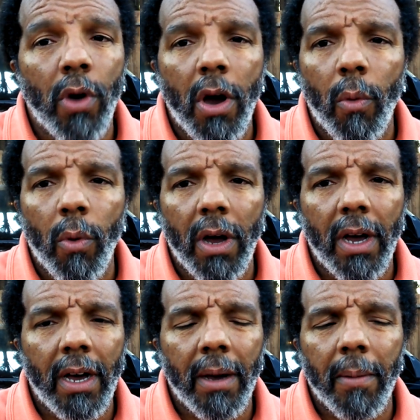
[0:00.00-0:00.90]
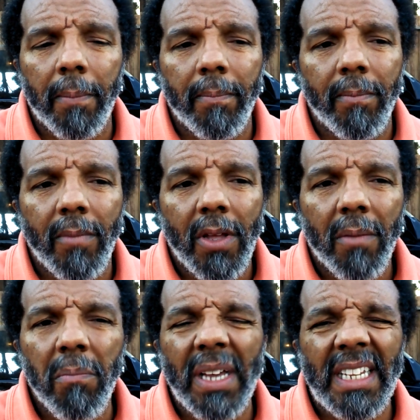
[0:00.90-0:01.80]
a
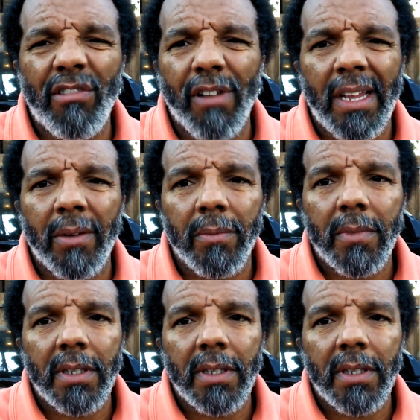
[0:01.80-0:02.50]
MoneyGram